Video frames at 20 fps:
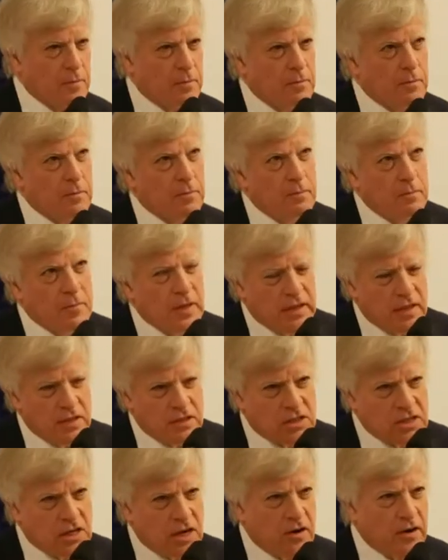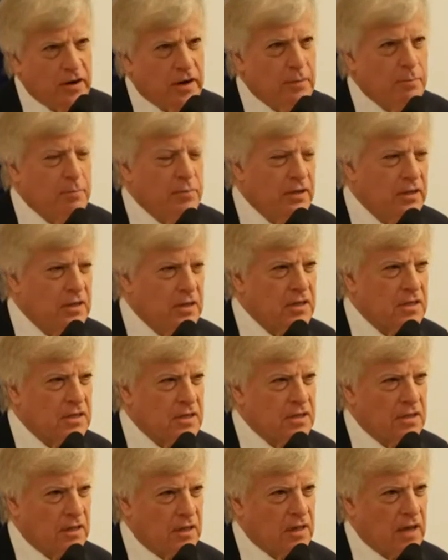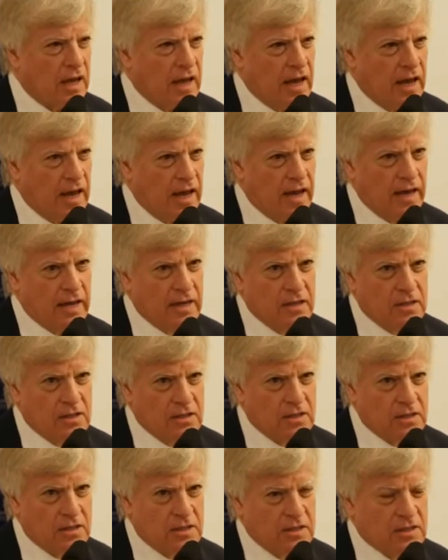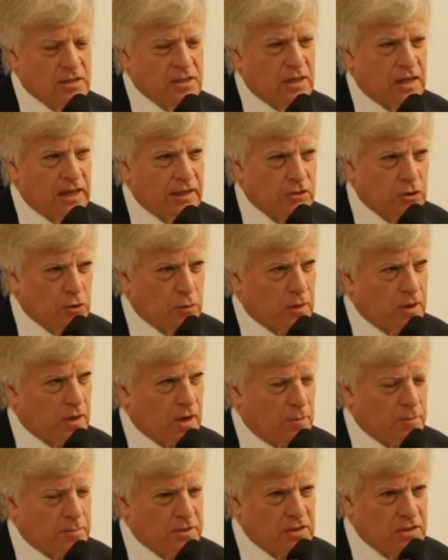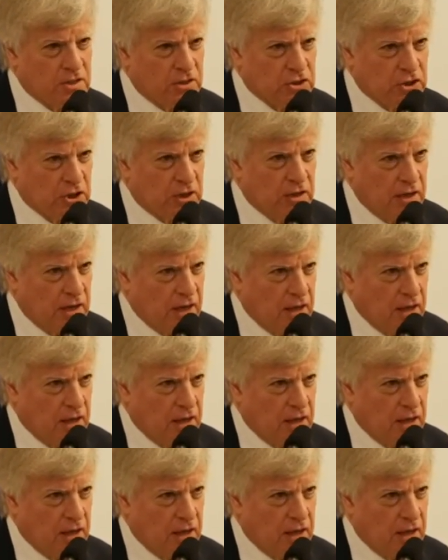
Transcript: military, political, and intellectual competition,